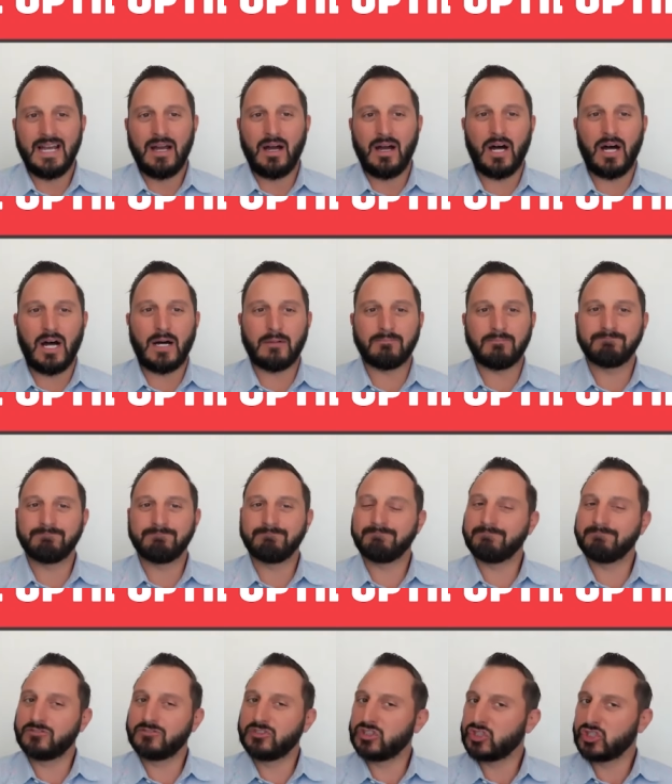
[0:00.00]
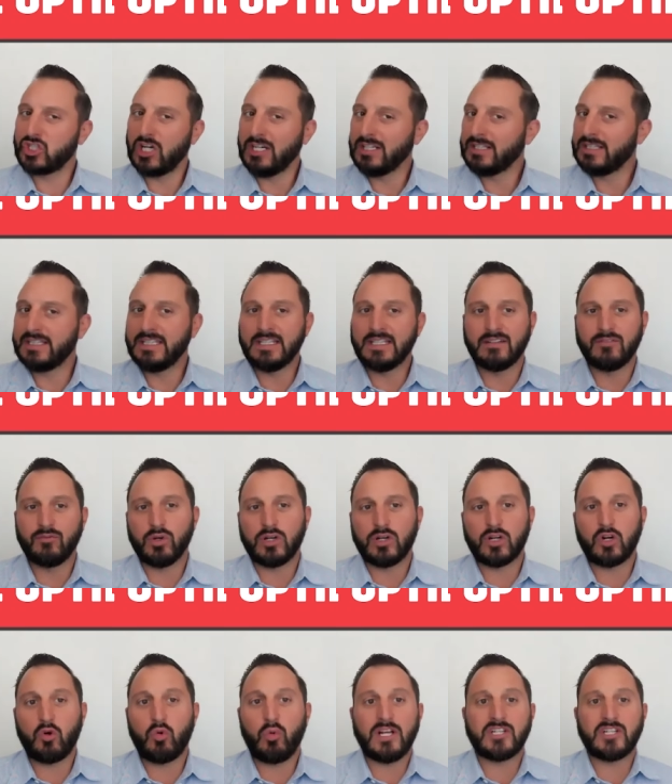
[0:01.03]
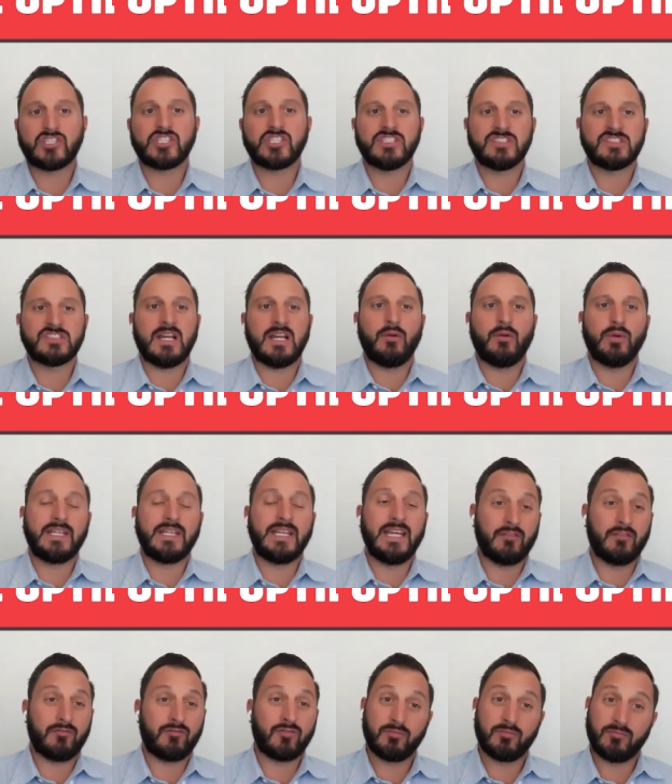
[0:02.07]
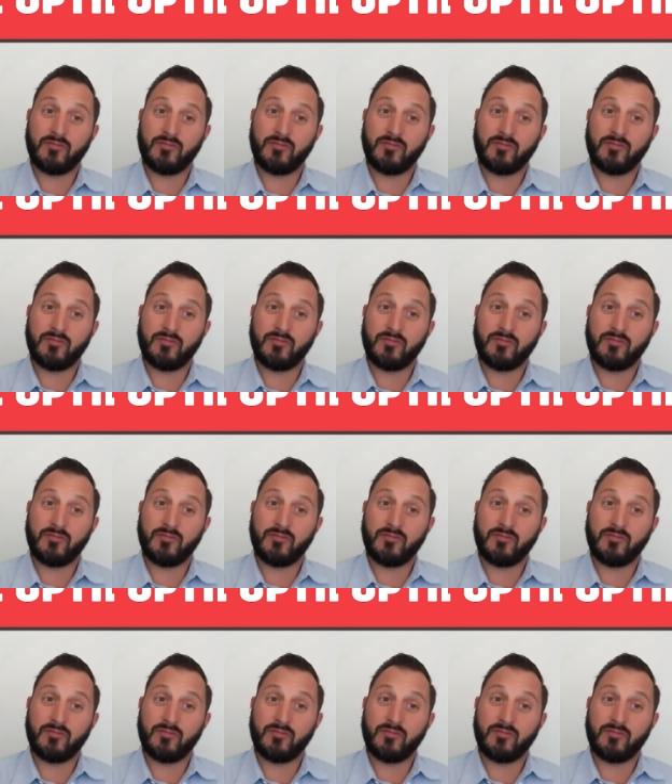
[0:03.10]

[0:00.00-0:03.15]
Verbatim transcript: Uh, just trying to think of what questions I would get from